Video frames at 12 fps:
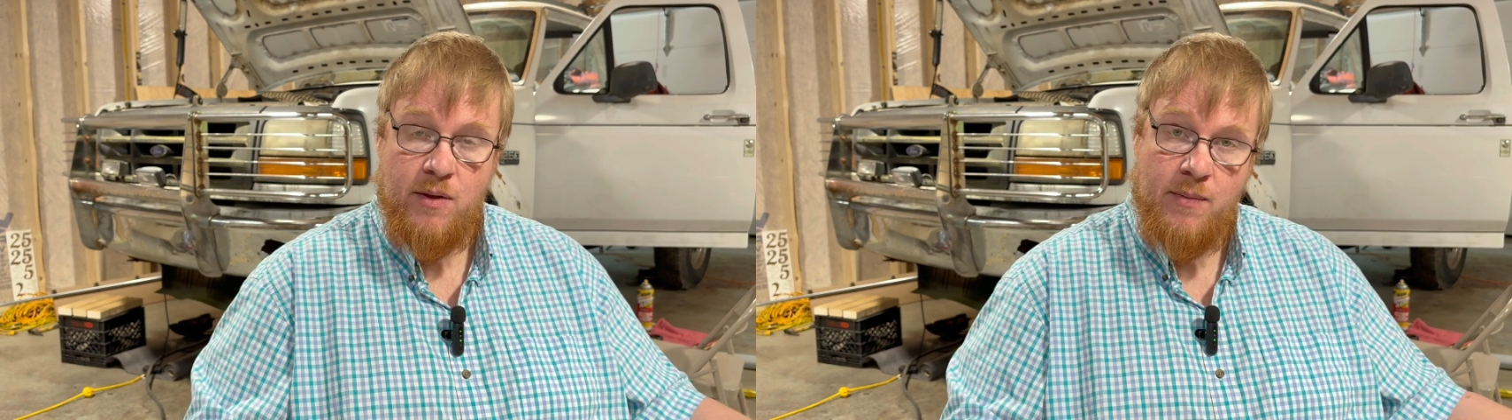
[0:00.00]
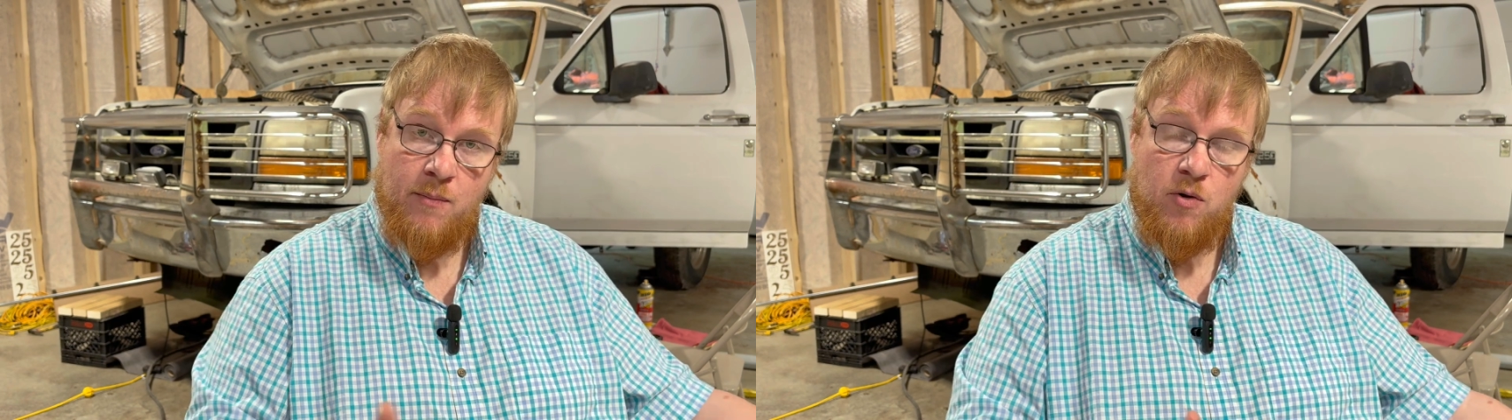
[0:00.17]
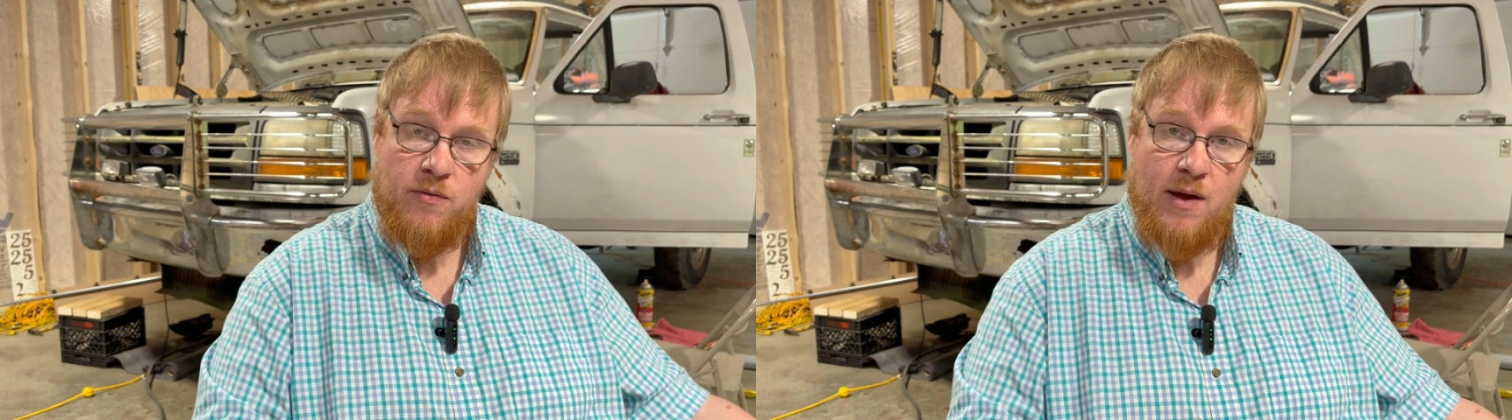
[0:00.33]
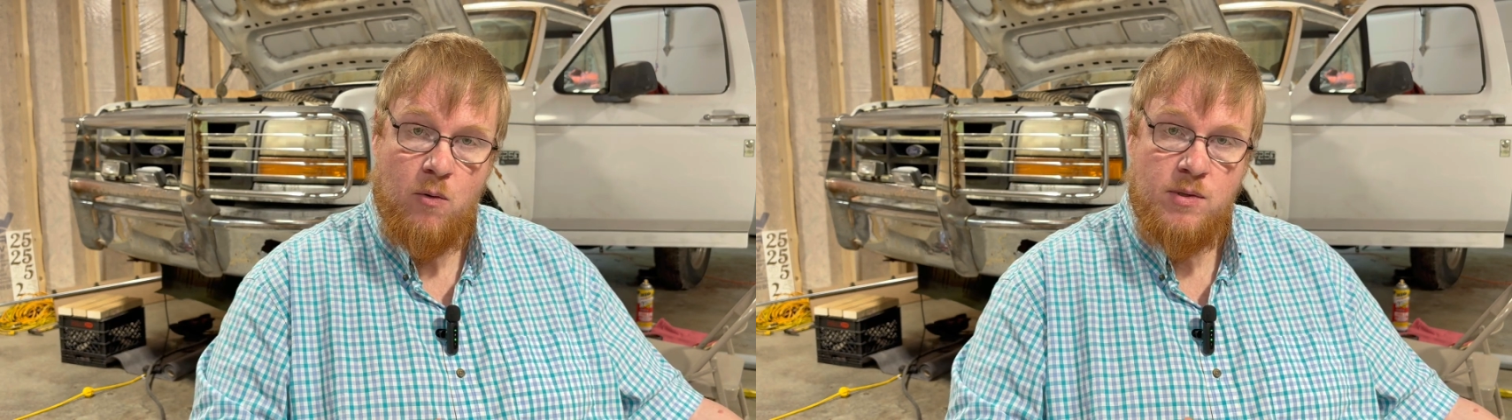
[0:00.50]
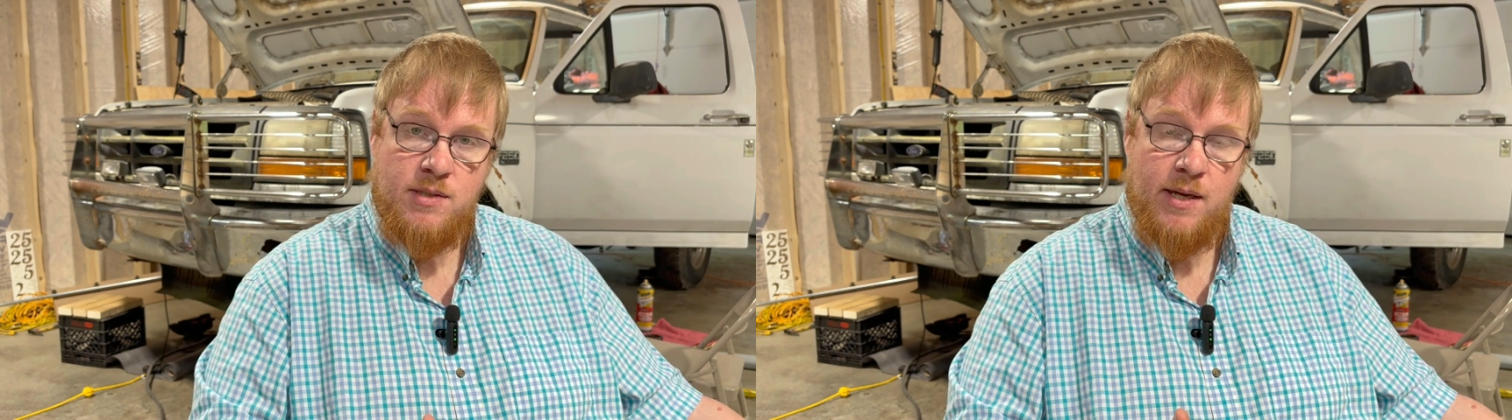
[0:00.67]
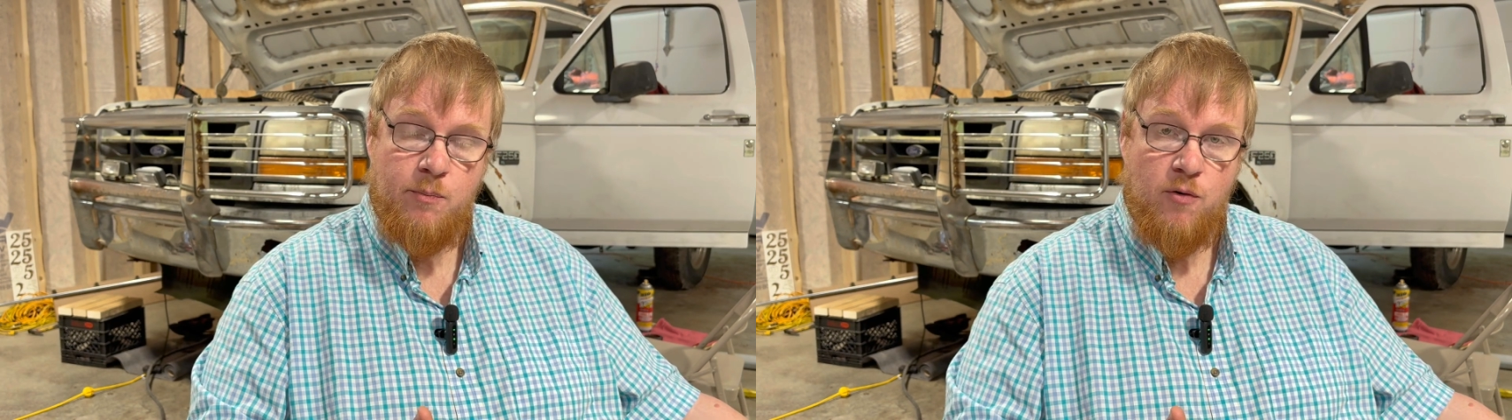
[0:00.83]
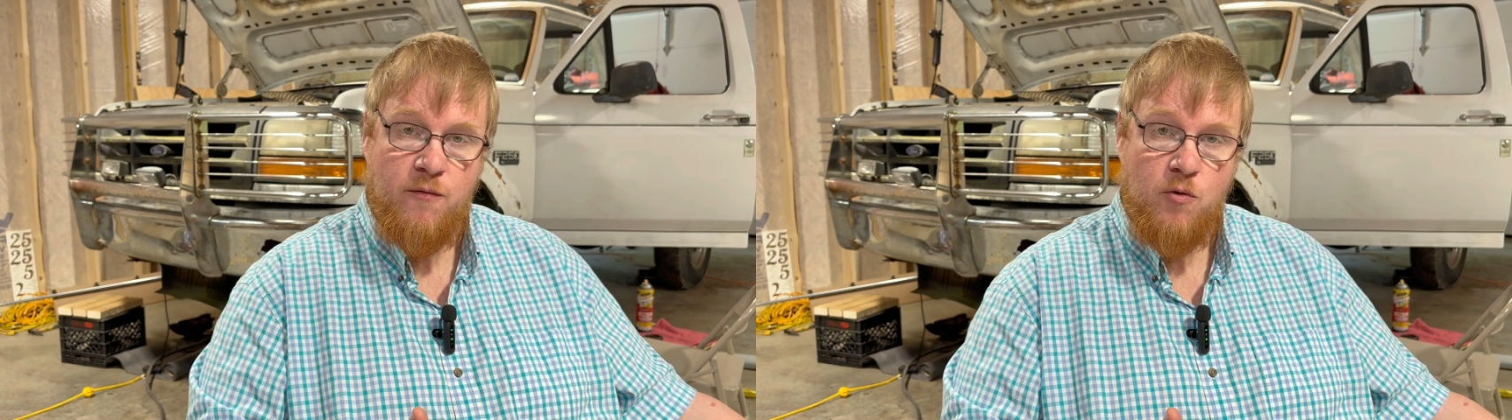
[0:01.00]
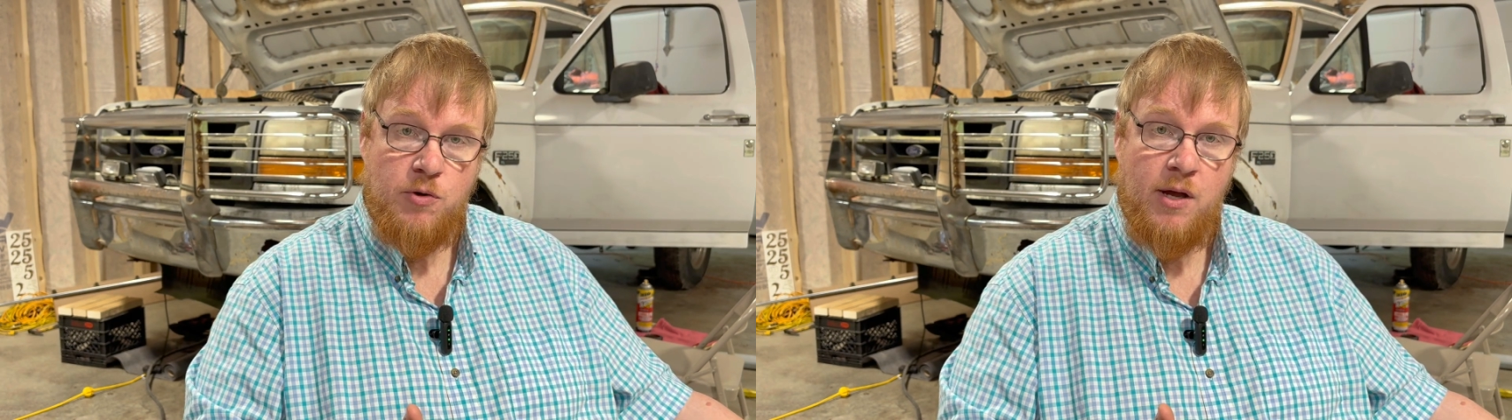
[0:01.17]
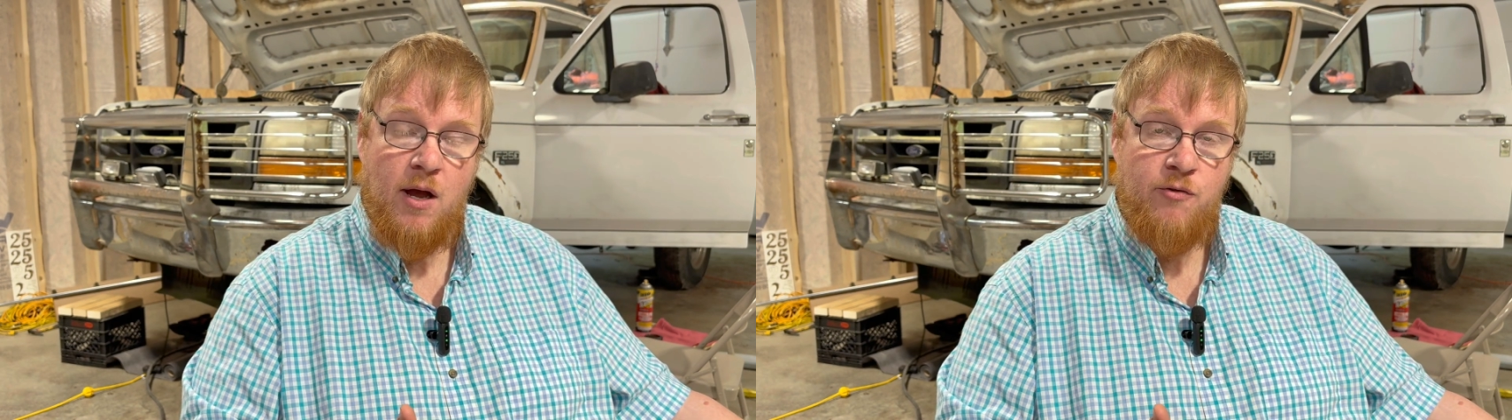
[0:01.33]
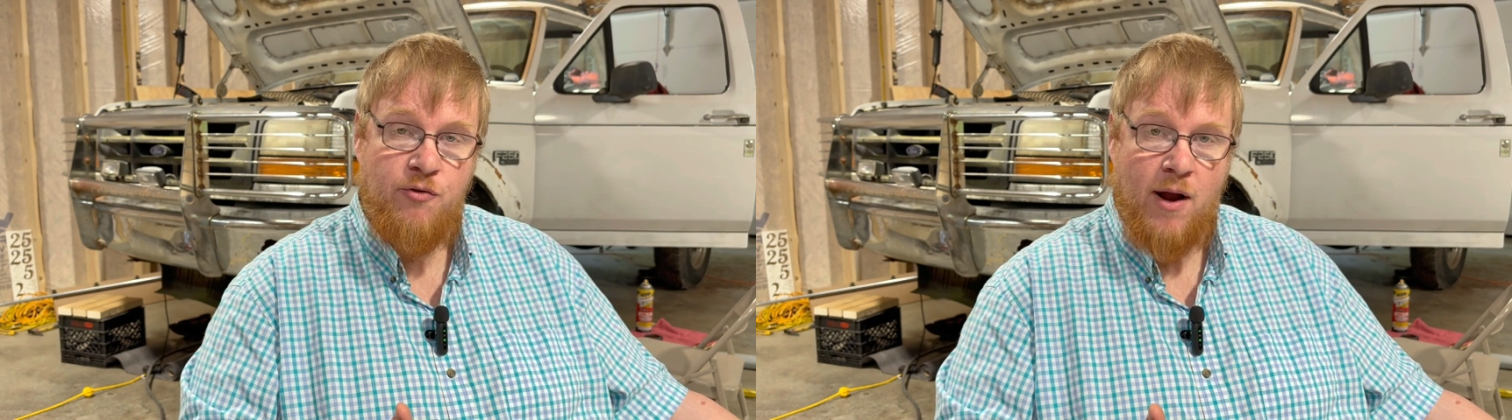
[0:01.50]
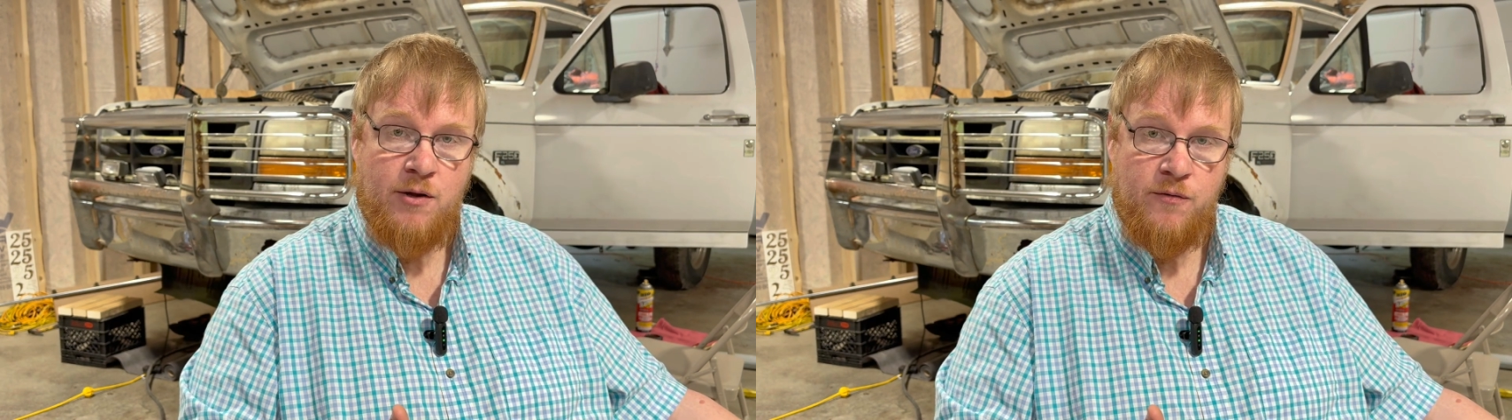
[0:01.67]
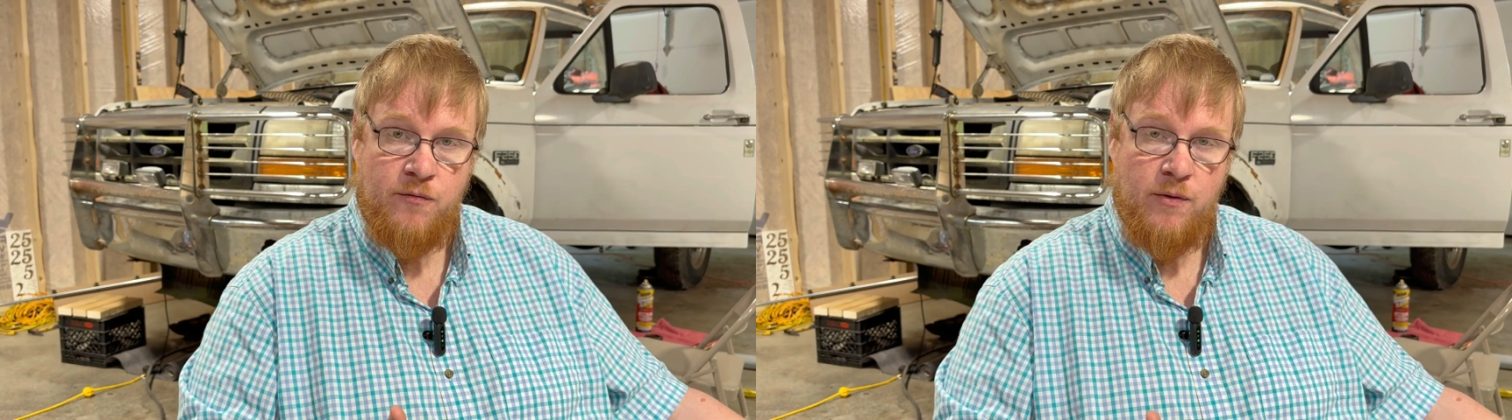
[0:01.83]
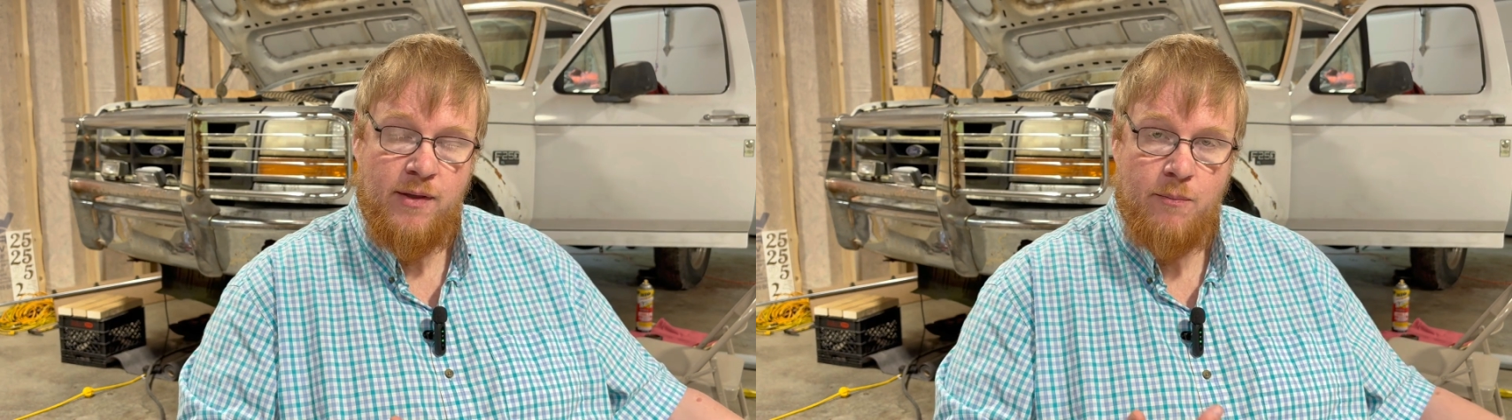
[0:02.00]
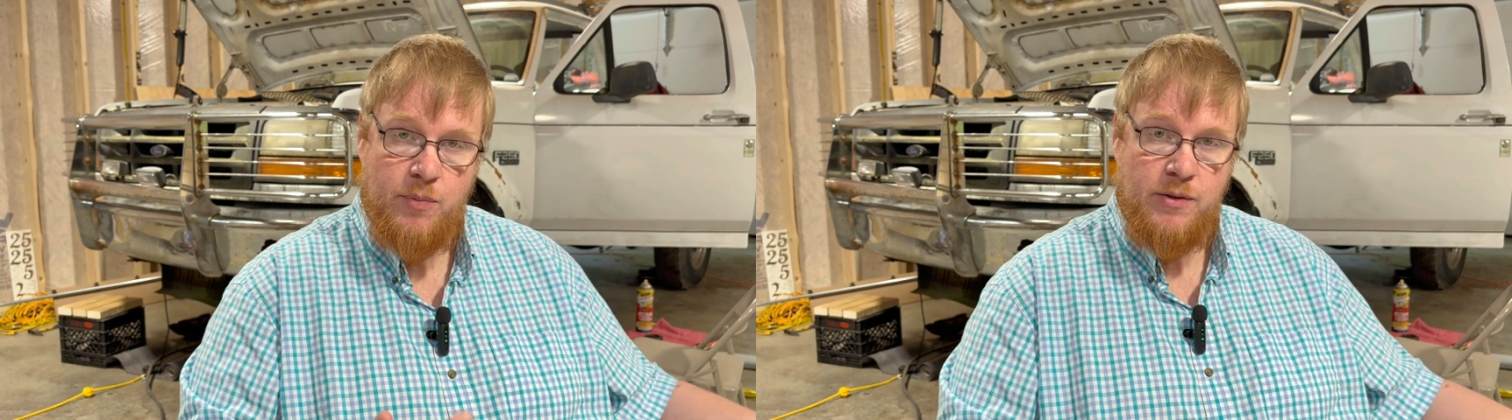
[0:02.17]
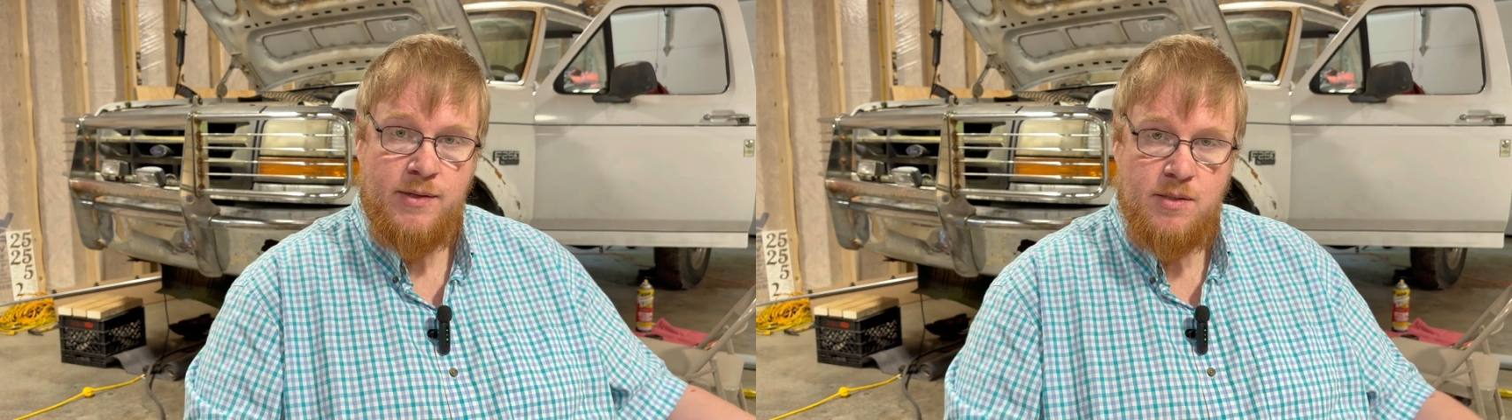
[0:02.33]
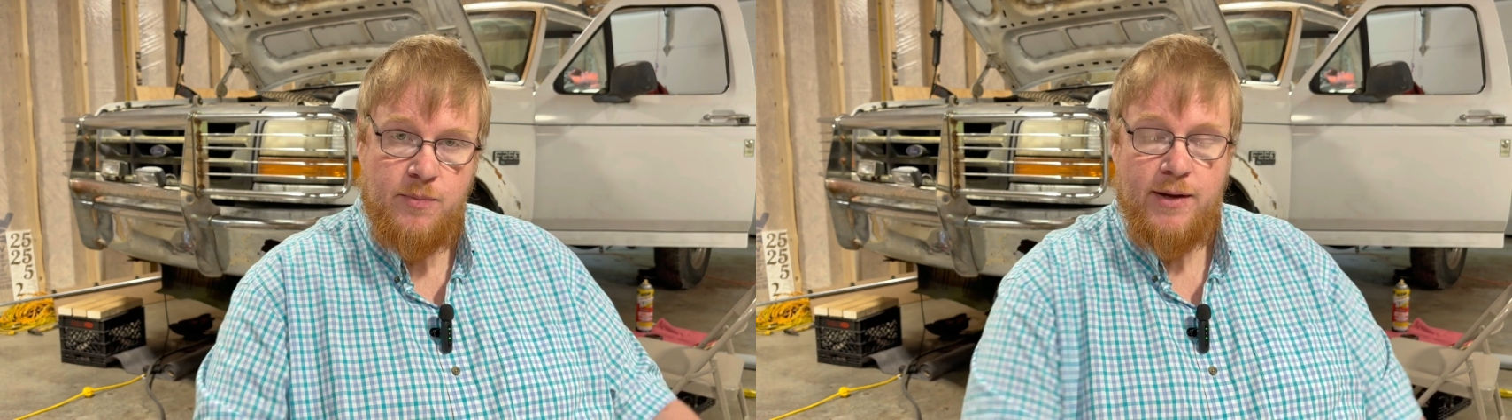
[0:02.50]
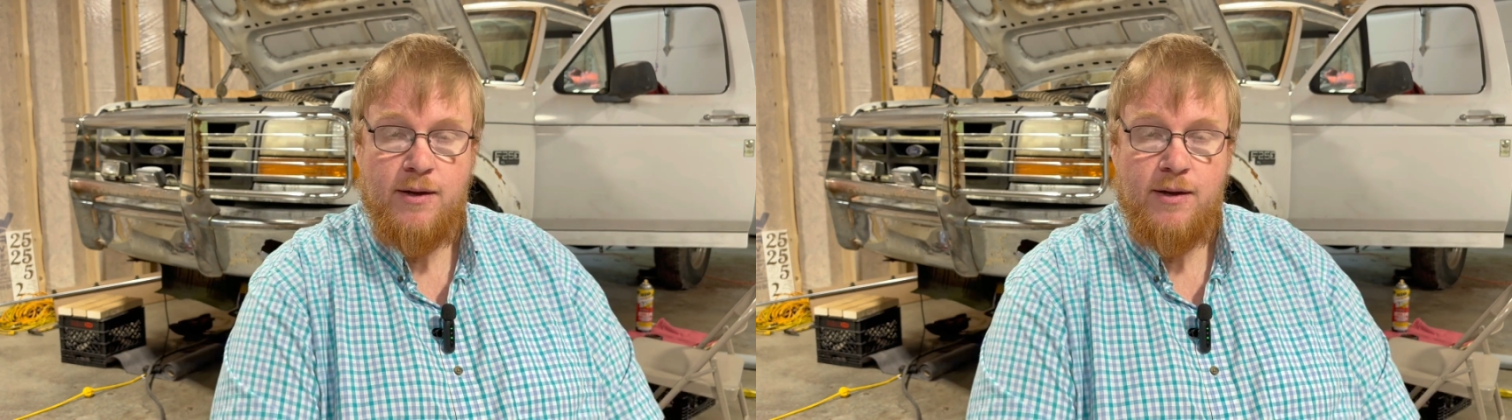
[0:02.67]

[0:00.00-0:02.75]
member that was a preferred contractor for that building supply